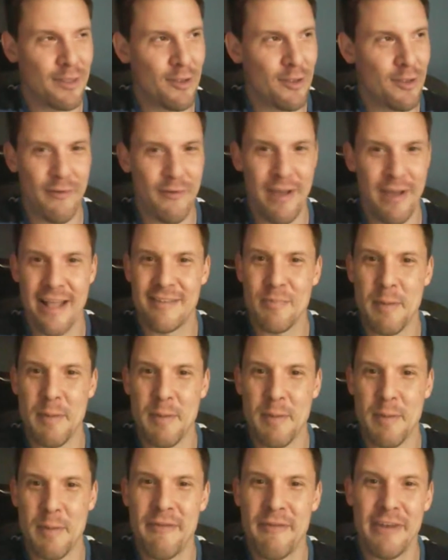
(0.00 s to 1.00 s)
You've had some
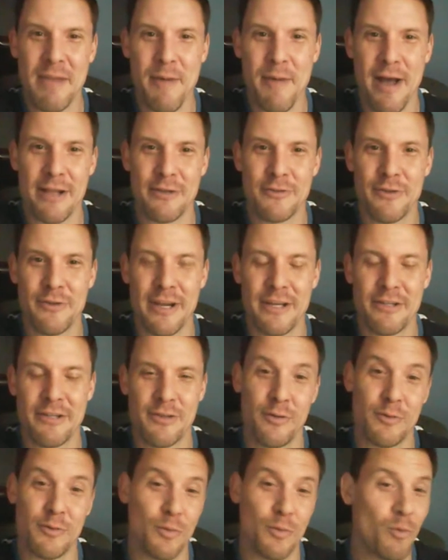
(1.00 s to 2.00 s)
epiphany about trade
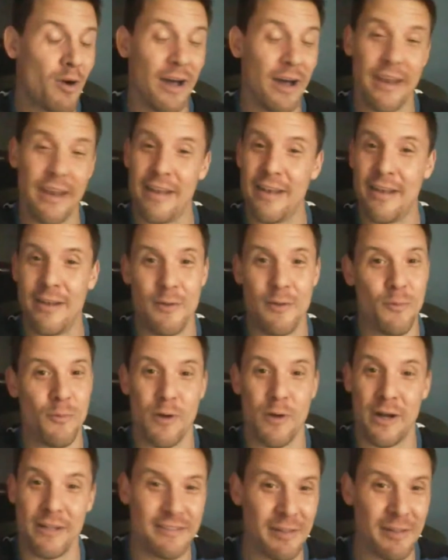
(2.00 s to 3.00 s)
shows.
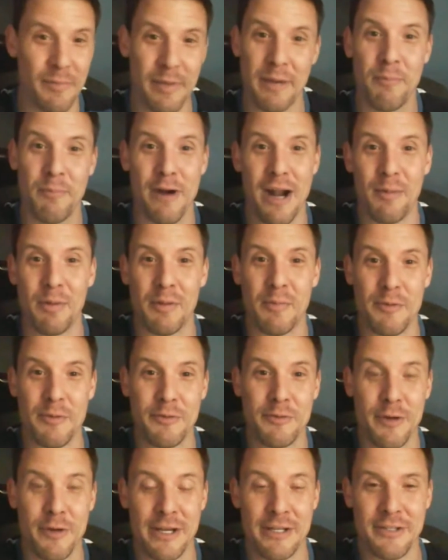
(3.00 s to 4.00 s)
What's the big problem
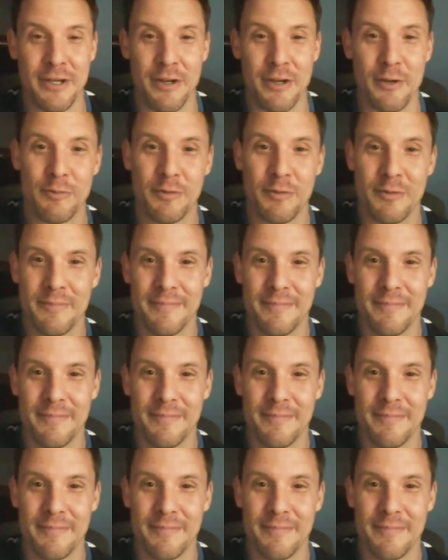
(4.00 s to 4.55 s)
with trade shows?